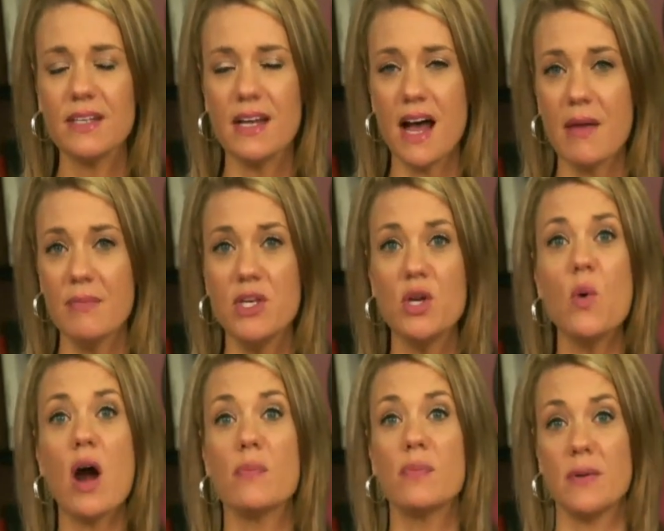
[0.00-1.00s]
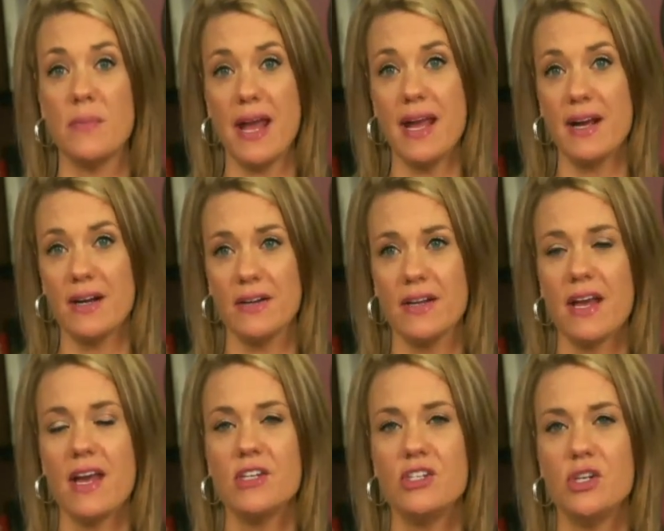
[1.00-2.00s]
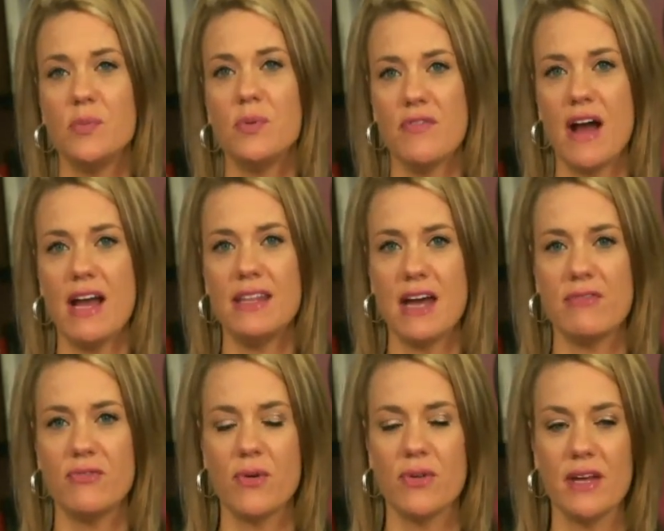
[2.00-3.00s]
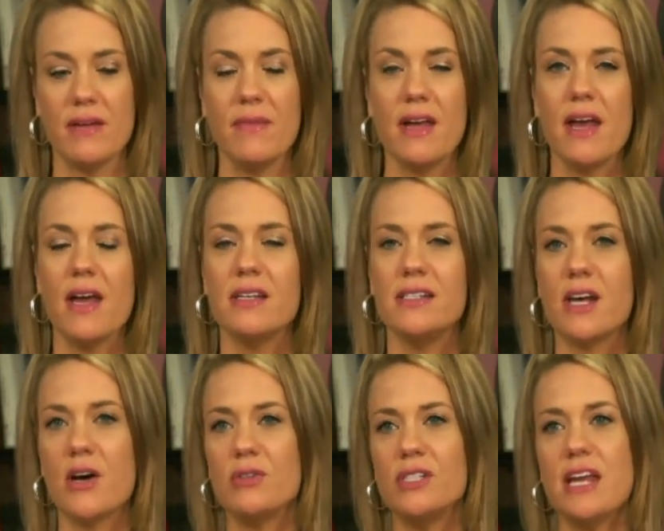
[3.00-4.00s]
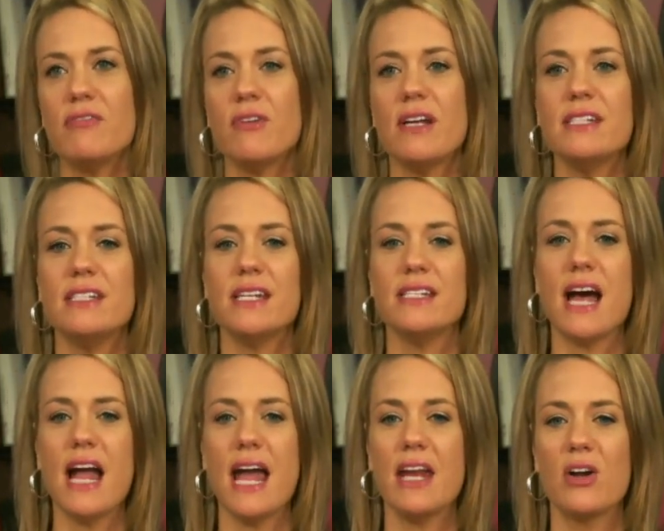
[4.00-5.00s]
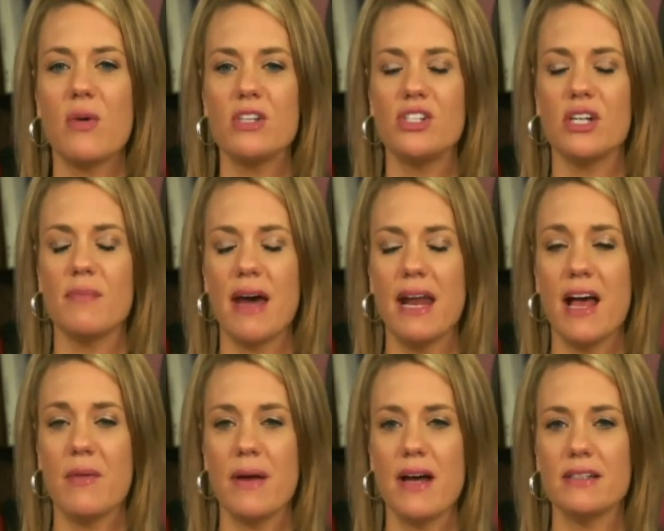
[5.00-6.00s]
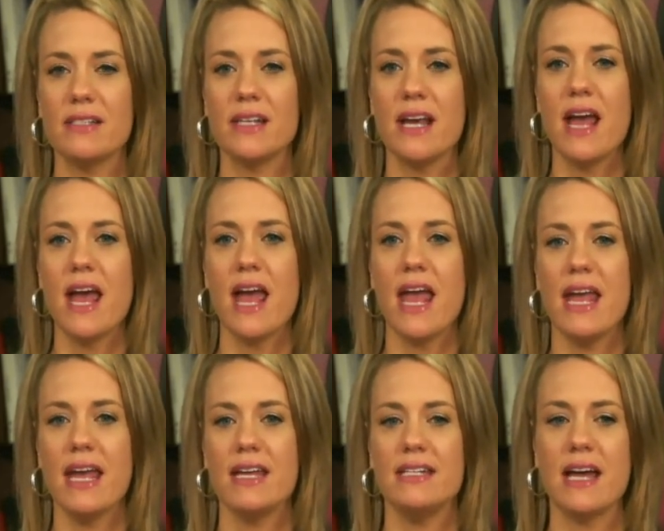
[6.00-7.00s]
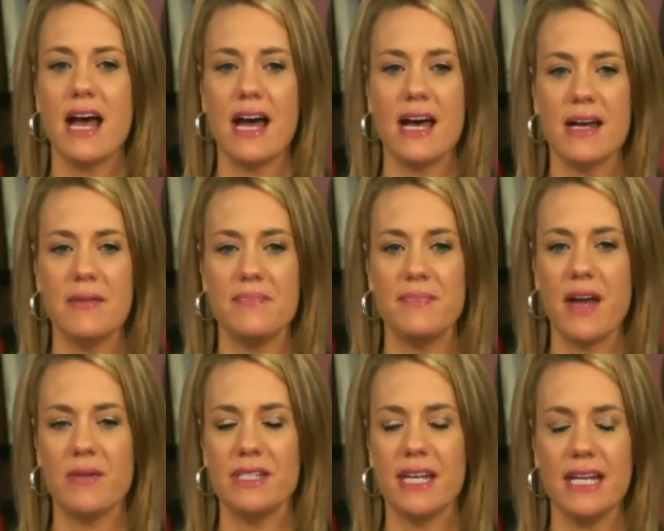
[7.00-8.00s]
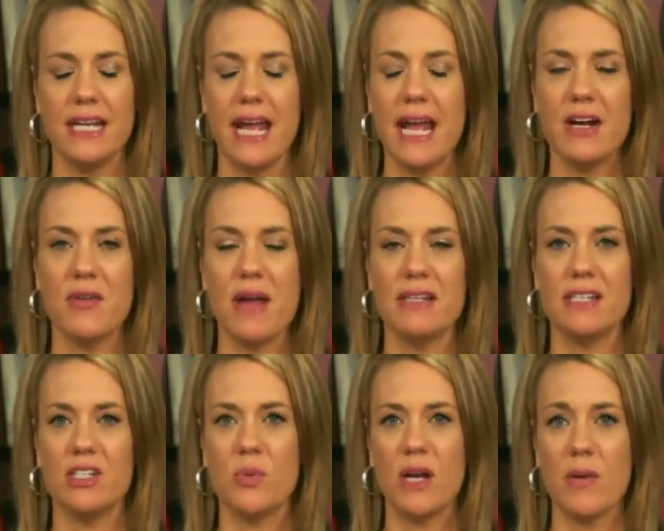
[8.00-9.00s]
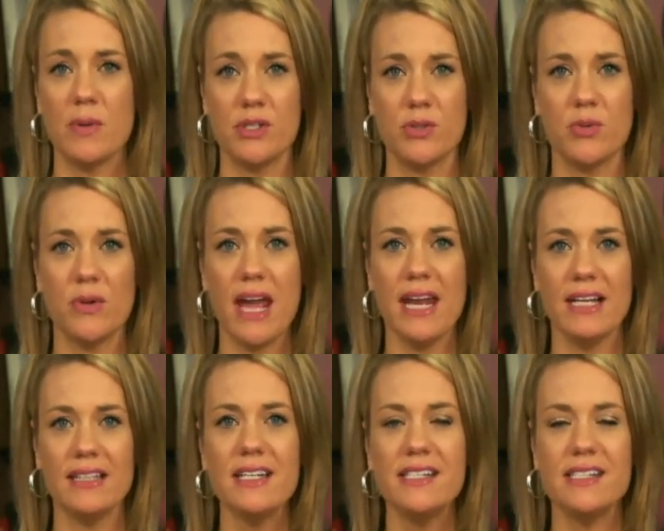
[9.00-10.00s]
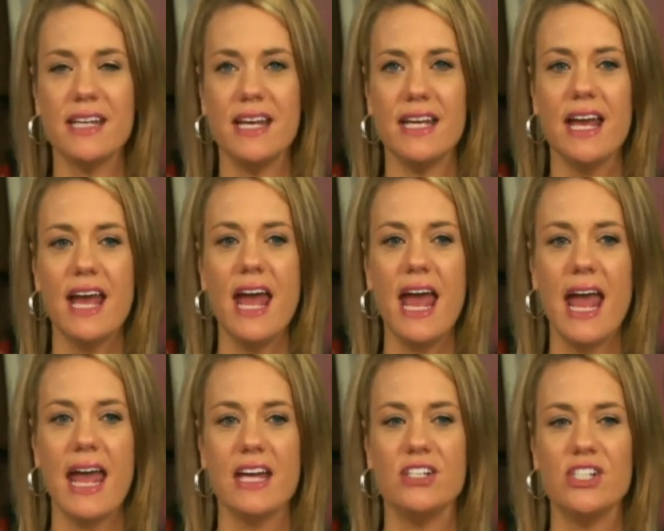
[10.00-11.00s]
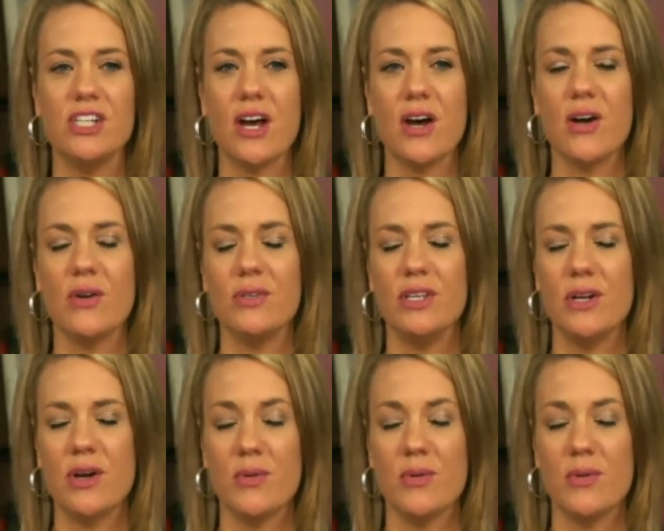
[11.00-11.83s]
um, you are prepared to provide that for them. So say, for instance, I had a question about helpouts, and um, I was getting an error message when I was creating a listing. And so, you know,